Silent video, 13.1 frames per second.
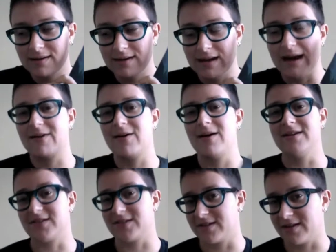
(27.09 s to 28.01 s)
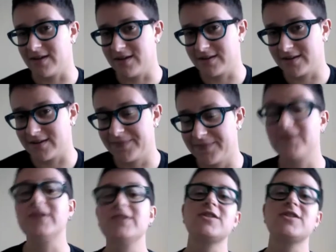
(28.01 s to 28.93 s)
how do I start?
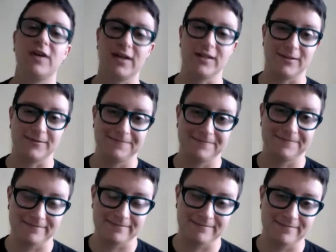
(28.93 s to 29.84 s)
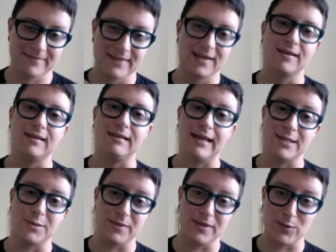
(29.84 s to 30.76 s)
First of all,
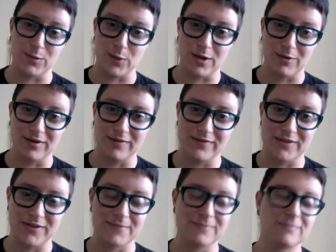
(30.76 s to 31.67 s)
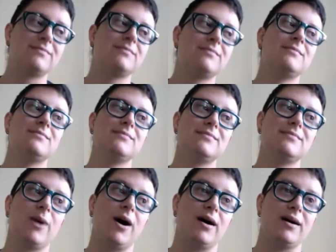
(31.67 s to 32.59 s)
lesbian werewolves.
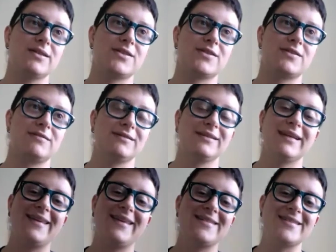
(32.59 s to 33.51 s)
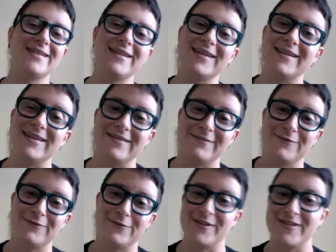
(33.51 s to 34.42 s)
Pause. Let that sink in
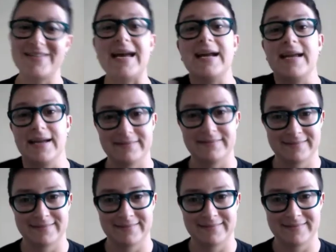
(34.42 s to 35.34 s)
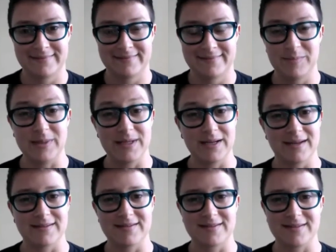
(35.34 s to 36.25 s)
for a second.
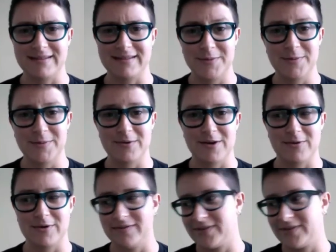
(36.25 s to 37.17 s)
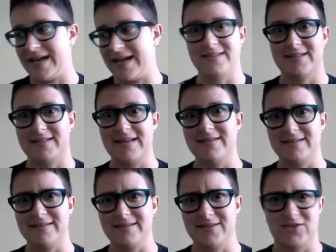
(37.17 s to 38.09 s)
Because lesbian werewolves as a
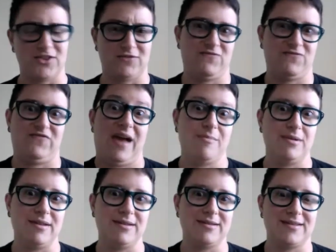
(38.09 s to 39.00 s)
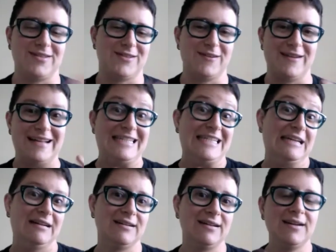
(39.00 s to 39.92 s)
sentence is just fabulous as an
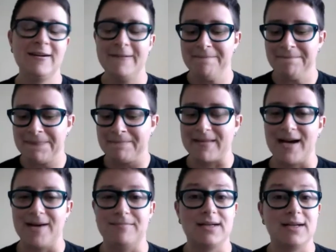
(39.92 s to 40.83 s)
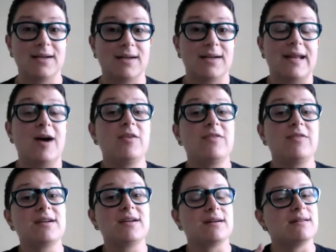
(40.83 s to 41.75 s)
idea. Um, now
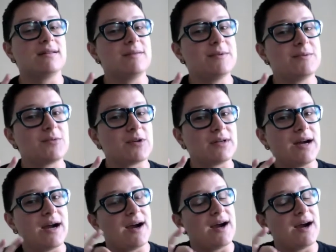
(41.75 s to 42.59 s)
think a little bit more